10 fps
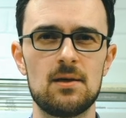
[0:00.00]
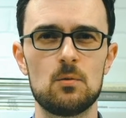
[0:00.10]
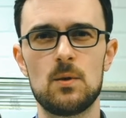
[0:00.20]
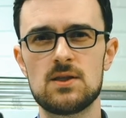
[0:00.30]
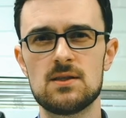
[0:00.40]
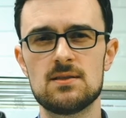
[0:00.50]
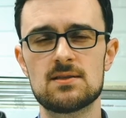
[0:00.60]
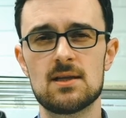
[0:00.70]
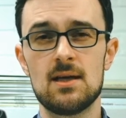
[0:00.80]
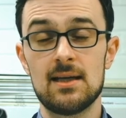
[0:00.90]
which
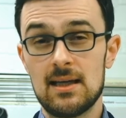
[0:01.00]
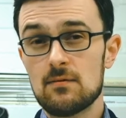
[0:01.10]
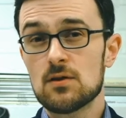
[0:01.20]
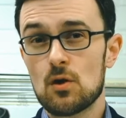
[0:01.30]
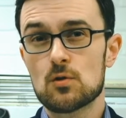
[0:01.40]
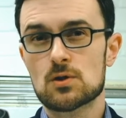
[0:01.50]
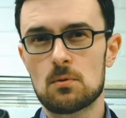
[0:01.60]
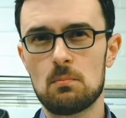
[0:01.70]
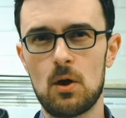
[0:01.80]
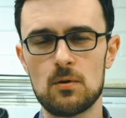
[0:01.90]
is, given those
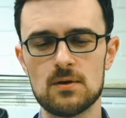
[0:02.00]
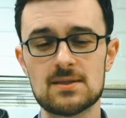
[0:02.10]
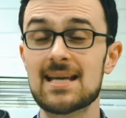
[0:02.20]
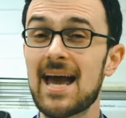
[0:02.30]
components,